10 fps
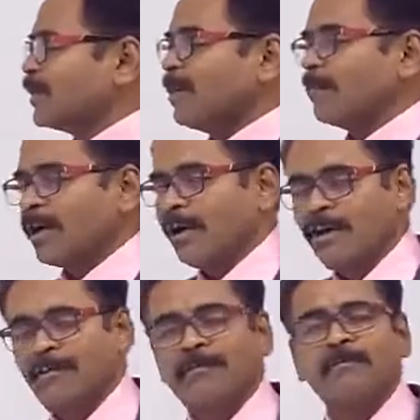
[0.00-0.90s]
of
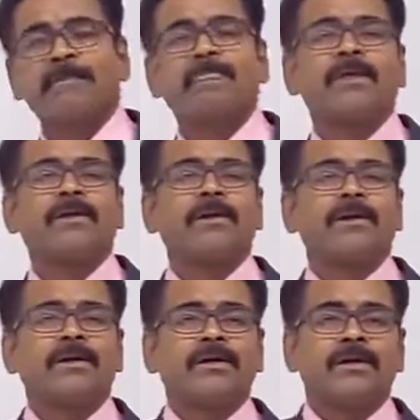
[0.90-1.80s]
column
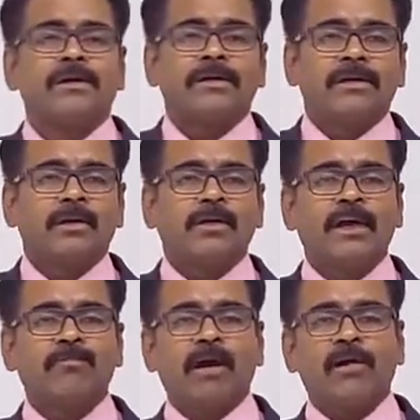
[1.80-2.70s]

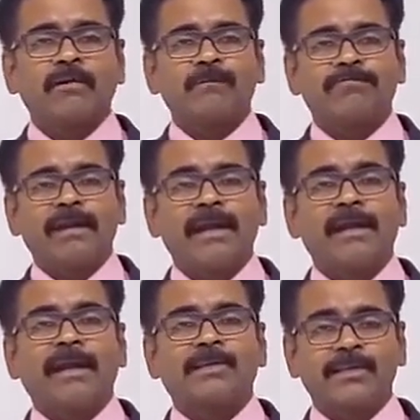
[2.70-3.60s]
about plane
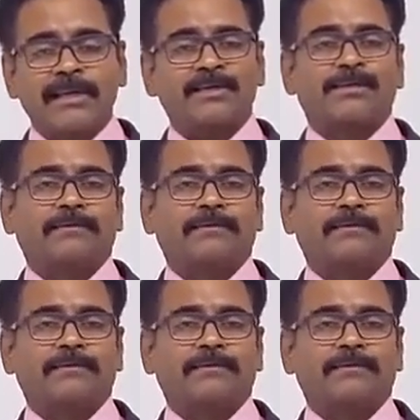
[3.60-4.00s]
x-axis,